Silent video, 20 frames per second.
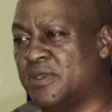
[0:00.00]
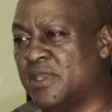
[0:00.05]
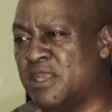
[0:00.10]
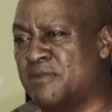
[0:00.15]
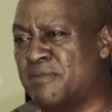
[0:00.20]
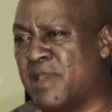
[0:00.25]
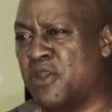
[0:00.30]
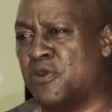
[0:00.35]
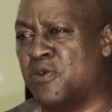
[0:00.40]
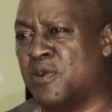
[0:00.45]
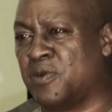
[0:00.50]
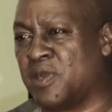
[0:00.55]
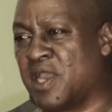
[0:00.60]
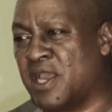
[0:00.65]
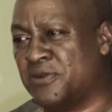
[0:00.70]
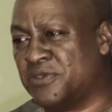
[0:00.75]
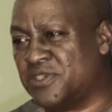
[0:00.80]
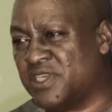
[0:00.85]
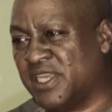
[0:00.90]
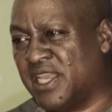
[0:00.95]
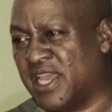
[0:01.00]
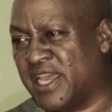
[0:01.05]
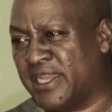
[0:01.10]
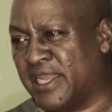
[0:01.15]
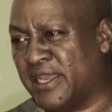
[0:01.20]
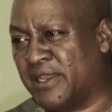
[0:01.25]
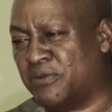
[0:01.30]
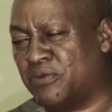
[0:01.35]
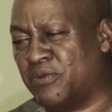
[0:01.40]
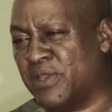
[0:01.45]
In my own country,
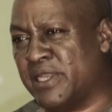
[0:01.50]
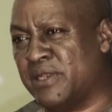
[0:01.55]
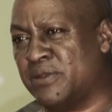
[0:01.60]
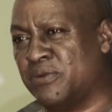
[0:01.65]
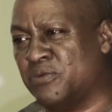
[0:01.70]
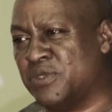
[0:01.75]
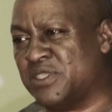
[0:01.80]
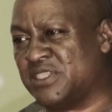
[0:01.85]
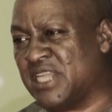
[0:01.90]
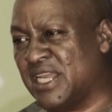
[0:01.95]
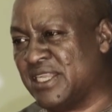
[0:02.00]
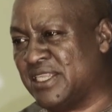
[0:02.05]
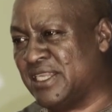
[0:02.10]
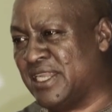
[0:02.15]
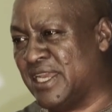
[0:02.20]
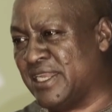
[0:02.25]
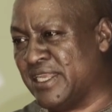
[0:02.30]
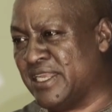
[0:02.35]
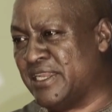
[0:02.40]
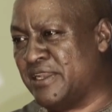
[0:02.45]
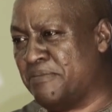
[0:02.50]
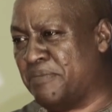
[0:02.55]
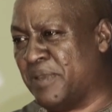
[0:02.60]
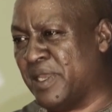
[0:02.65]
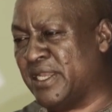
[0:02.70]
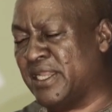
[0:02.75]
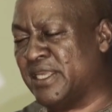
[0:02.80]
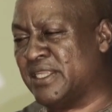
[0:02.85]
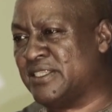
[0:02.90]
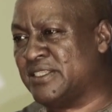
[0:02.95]
Ghana, when we started at
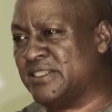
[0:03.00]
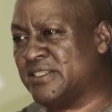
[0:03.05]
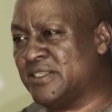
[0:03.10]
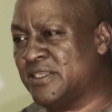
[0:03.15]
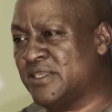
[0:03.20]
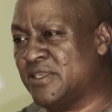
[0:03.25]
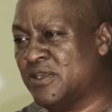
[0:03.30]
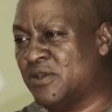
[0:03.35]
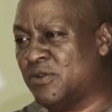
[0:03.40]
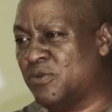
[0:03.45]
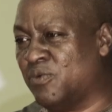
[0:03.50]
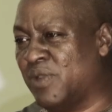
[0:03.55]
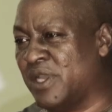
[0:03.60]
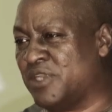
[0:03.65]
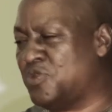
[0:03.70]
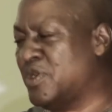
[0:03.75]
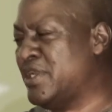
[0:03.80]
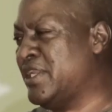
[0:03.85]
independence, we had